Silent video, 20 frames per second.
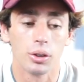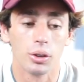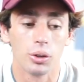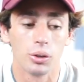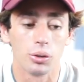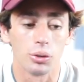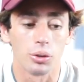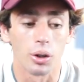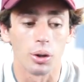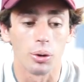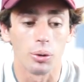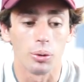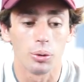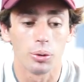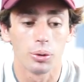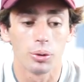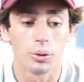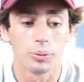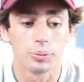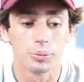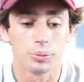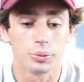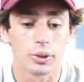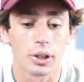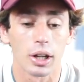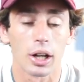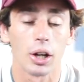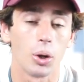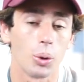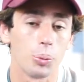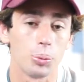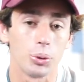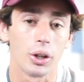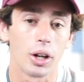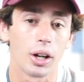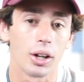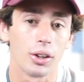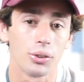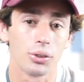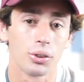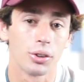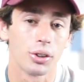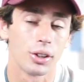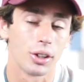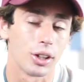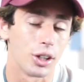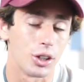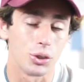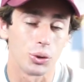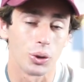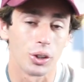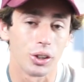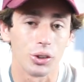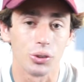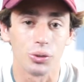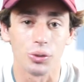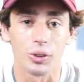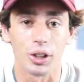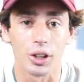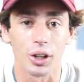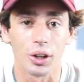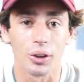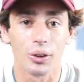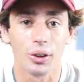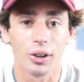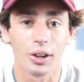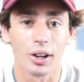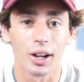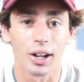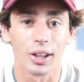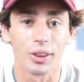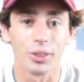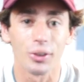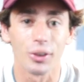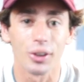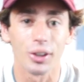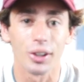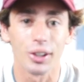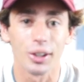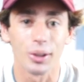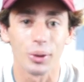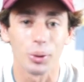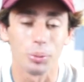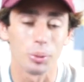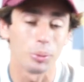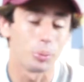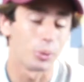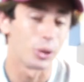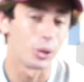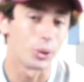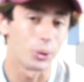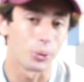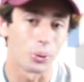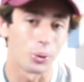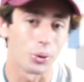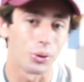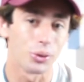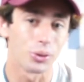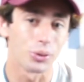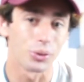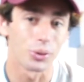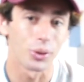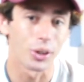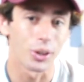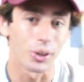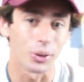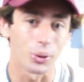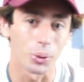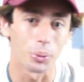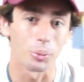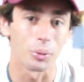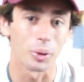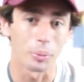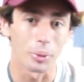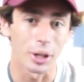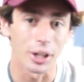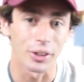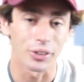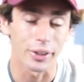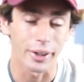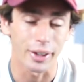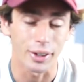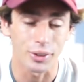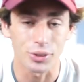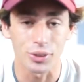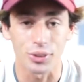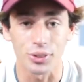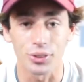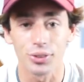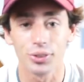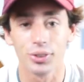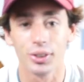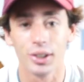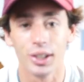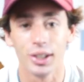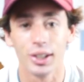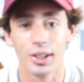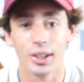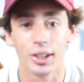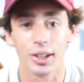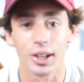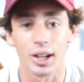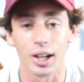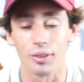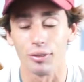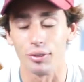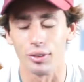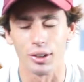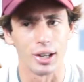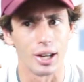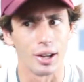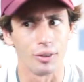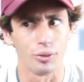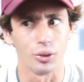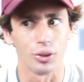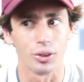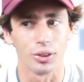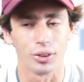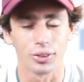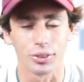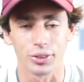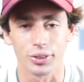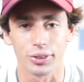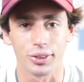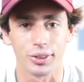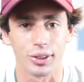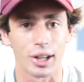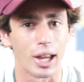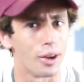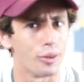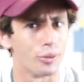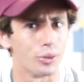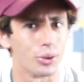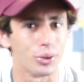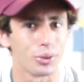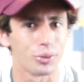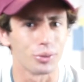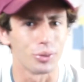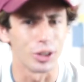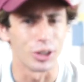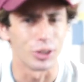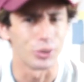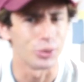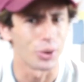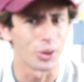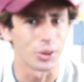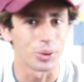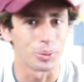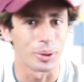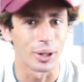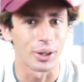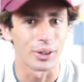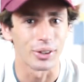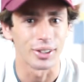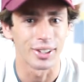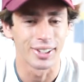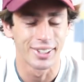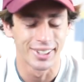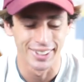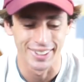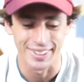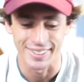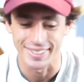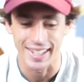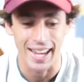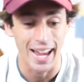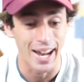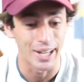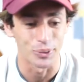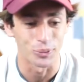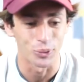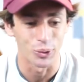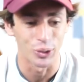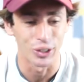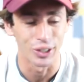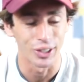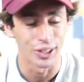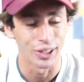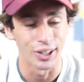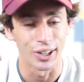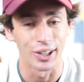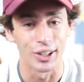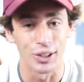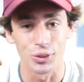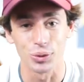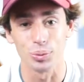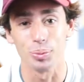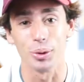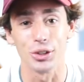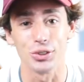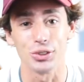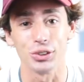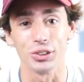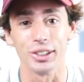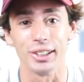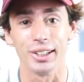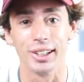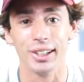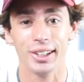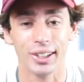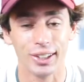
So I hope you guys enjoyed this video. I thought it would be pretty cool to talk a little bit about that, since I've never ever really talked about it to anyone, especially